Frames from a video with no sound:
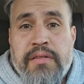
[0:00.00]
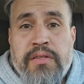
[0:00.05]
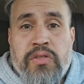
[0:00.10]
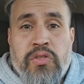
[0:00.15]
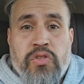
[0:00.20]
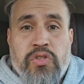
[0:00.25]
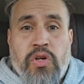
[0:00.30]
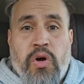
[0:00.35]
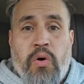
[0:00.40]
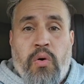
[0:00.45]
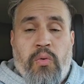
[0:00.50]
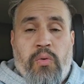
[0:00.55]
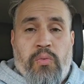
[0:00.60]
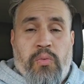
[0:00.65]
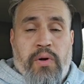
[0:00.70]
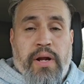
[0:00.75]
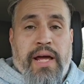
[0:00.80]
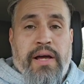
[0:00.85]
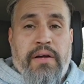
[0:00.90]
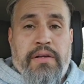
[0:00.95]
So
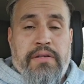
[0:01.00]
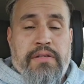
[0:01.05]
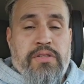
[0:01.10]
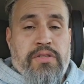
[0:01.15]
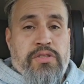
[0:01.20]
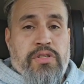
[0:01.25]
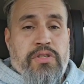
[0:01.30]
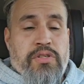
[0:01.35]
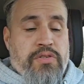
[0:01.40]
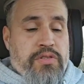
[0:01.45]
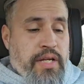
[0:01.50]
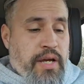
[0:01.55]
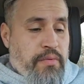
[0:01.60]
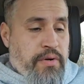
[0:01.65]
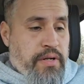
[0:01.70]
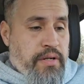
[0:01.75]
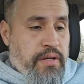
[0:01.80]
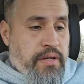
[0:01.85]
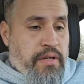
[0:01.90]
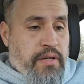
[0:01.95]
what I used to do is I
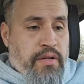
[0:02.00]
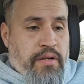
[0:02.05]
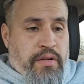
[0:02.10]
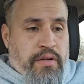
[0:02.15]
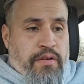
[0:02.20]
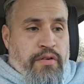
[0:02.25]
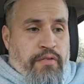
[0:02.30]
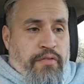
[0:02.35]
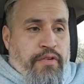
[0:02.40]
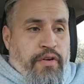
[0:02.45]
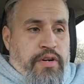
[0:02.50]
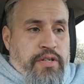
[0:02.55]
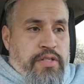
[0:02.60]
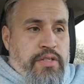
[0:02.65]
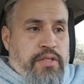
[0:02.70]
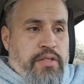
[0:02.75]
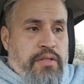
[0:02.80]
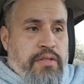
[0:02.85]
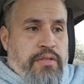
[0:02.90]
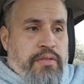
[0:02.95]
would
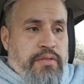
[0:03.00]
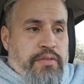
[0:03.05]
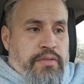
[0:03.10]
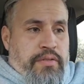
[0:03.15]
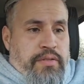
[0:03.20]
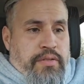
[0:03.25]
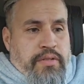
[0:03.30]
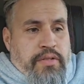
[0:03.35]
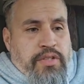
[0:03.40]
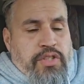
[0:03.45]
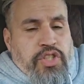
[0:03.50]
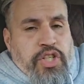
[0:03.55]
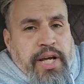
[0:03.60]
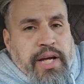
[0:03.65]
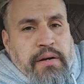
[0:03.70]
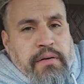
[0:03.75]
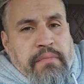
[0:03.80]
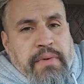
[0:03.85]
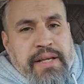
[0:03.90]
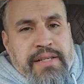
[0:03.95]
first
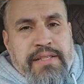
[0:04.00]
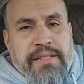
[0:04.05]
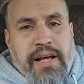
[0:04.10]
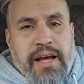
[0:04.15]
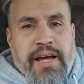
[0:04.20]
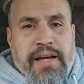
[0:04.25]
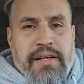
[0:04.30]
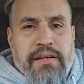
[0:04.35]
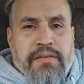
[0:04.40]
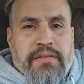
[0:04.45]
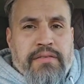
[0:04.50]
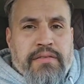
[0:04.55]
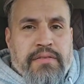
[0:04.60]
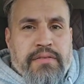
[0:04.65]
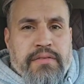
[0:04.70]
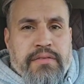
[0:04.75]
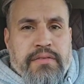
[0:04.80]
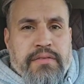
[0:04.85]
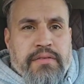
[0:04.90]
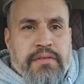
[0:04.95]
check on my side.
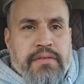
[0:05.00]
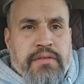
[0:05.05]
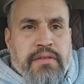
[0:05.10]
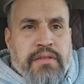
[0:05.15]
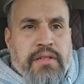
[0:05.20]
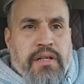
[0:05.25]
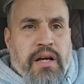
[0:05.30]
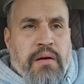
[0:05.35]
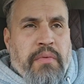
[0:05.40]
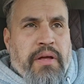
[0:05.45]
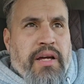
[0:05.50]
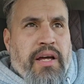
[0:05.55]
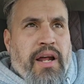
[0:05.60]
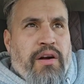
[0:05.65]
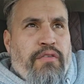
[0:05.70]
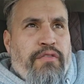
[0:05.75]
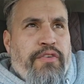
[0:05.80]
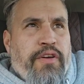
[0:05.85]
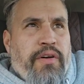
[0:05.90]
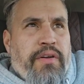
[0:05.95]
I'm like, I
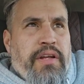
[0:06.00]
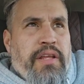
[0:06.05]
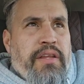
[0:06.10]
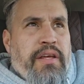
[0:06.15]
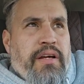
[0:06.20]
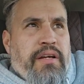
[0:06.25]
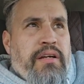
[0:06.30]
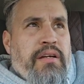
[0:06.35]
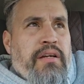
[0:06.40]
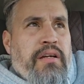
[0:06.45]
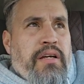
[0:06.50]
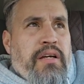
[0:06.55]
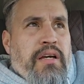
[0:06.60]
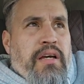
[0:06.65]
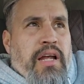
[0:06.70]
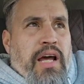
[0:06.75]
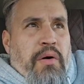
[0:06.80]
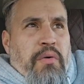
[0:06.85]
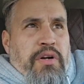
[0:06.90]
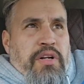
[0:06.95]
don't feel anything.
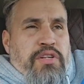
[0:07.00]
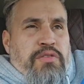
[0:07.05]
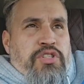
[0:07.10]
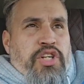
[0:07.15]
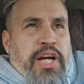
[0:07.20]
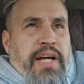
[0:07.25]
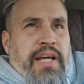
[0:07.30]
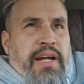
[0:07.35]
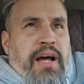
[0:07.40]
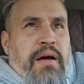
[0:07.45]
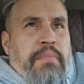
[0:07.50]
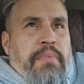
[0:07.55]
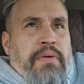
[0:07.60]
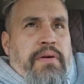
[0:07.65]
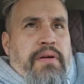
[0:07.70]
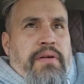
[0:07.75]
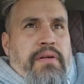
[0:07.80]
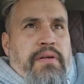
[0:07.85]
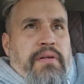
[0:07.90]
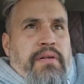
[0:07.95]
I would check it up.
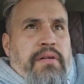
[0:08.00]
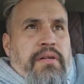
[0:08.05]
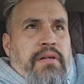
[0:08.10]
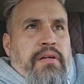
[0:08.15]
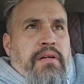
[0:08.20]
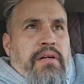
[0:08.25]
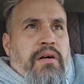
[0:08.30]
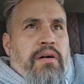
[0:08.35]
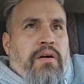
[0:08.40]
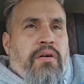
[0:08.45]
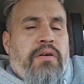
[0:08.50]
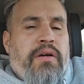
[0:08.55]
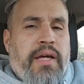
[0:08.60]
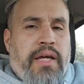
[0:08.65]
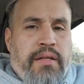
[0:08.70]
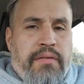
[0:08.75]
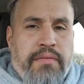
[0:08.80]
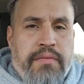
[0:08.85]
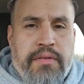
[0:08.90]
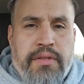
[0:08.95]
Okay,
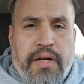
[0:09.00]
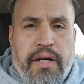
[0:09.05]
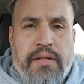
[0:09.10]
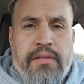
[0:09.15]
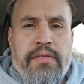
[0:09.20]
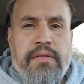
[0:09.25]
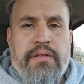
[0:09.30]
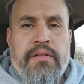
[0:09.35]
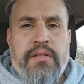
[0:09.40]
done.